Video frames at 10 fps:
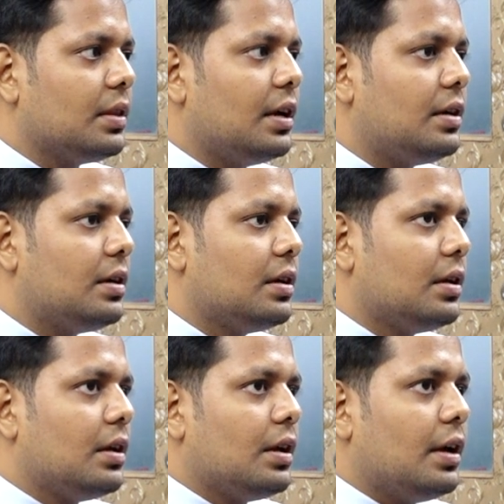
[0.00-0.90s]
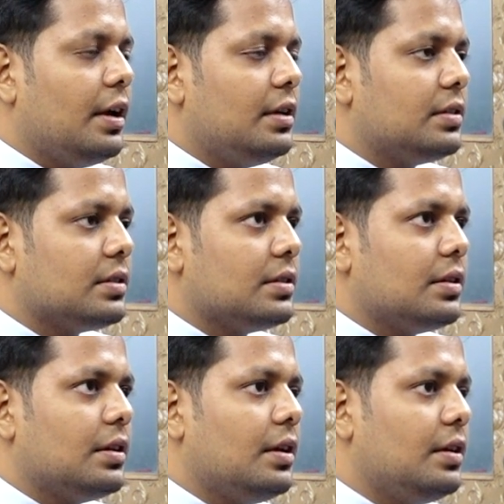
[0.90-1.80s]
that is
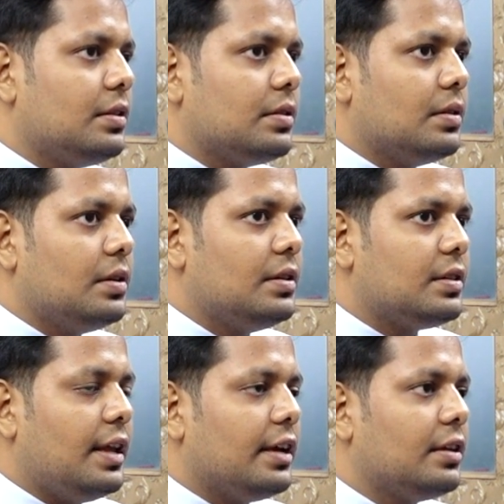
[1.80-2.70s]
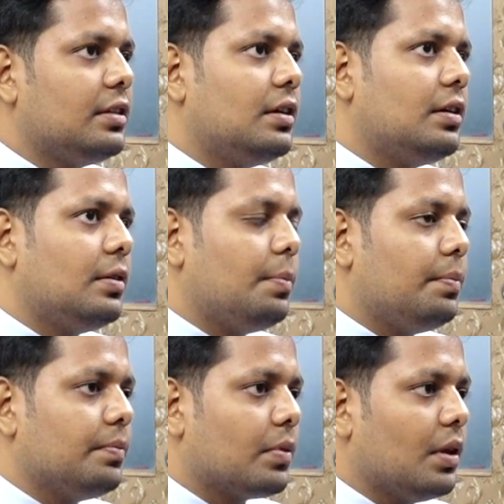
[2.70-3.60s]
like the
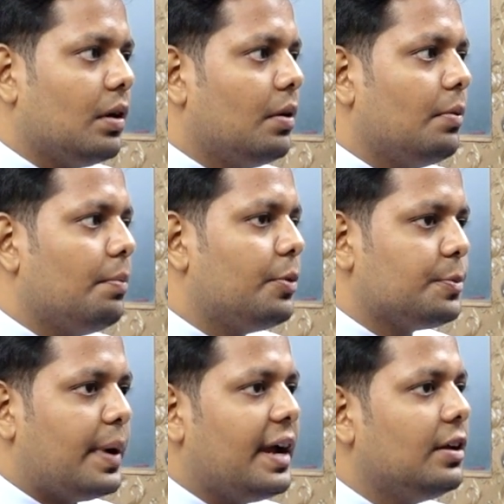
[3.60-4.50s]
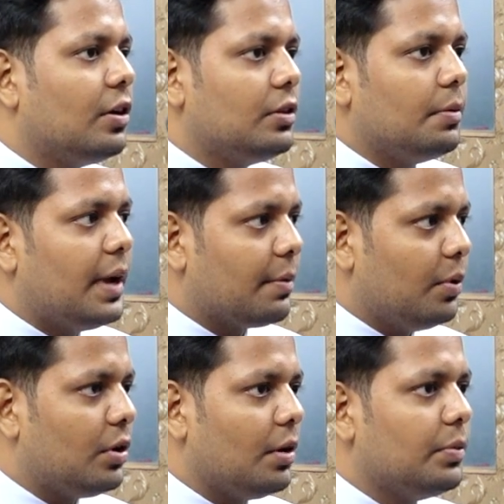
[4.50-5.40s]
spine or the
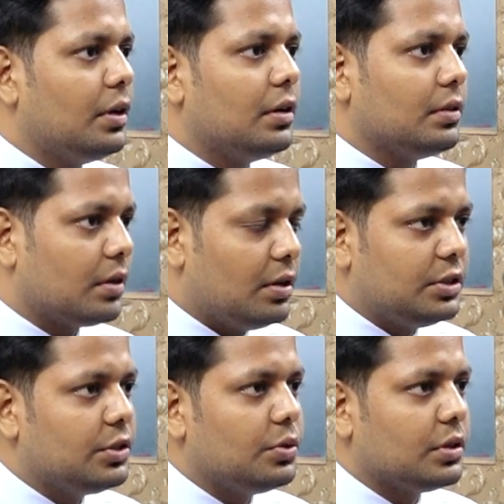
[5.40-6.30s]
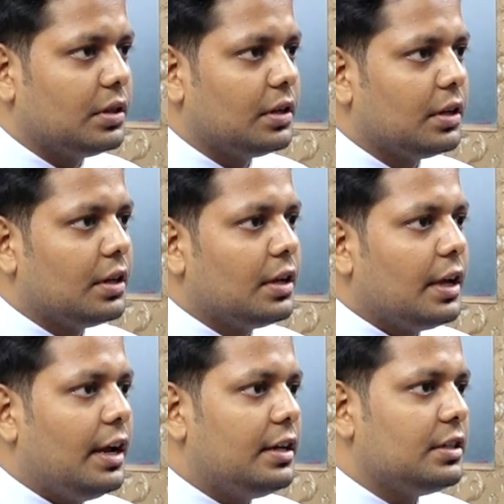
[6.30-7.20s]
backbone of the constitution.
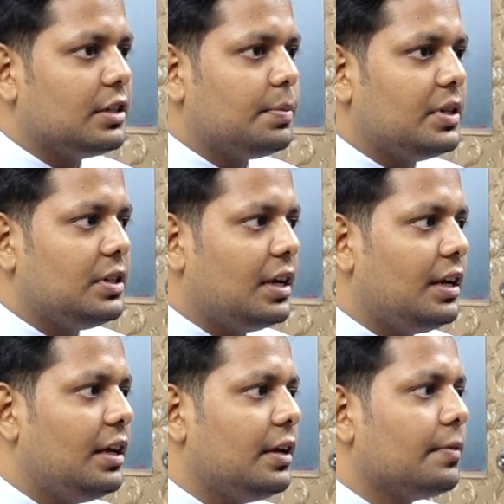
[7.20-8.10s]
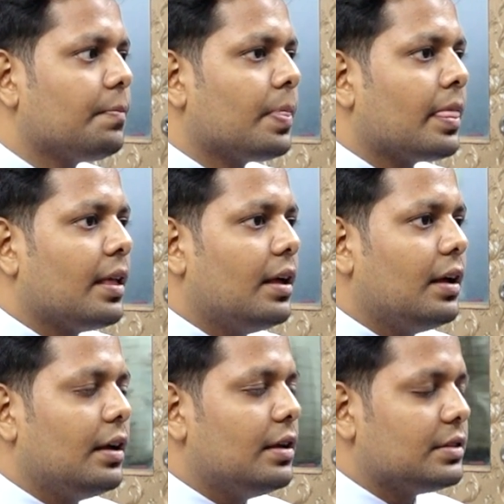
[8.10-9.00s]
It is especially
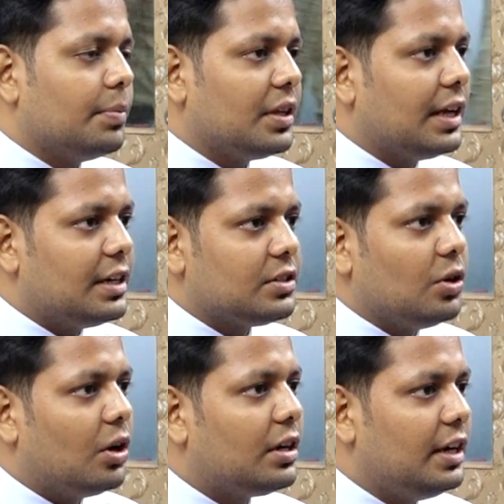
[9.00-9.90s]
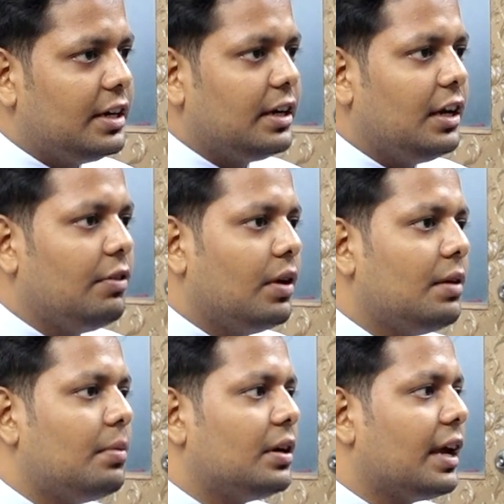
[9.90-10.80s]
something that is not written anywhere
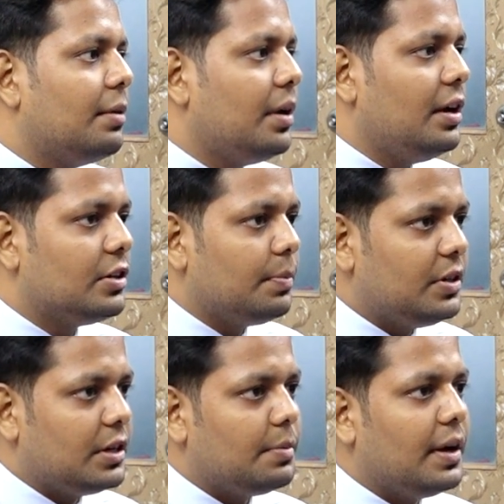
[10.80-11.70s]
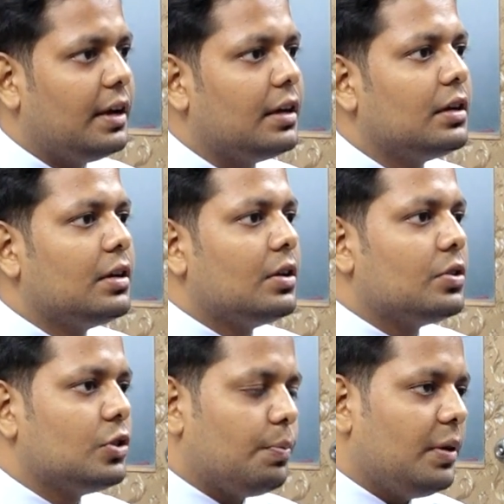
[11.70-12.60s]
but can be interpreted by
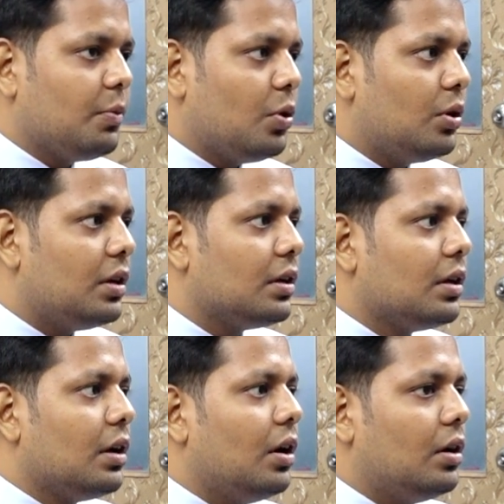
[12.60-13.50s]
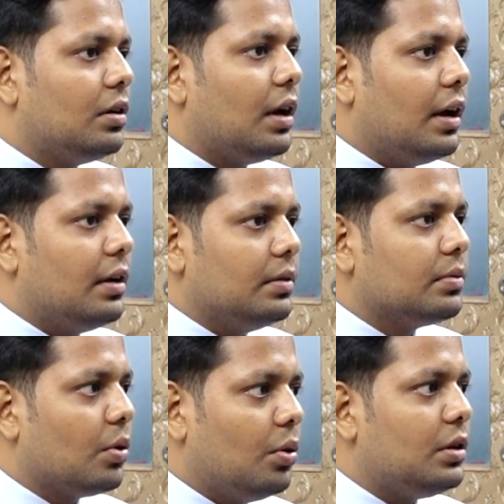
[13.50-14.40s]
Supreme Court or
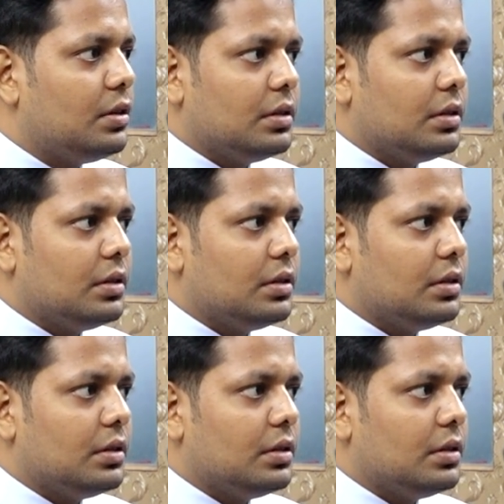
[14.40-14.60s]
court